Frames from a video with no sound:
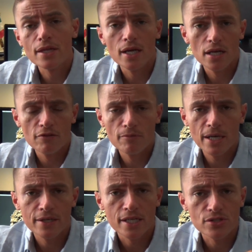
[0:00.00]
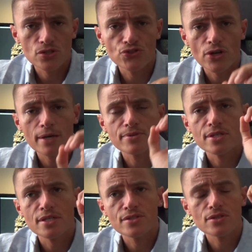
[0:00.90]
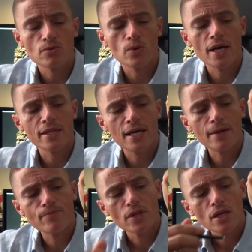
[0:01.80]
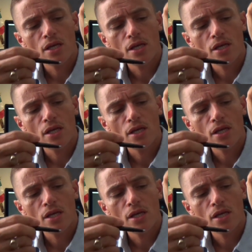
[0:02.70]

thing I love about NATO straps is the way that,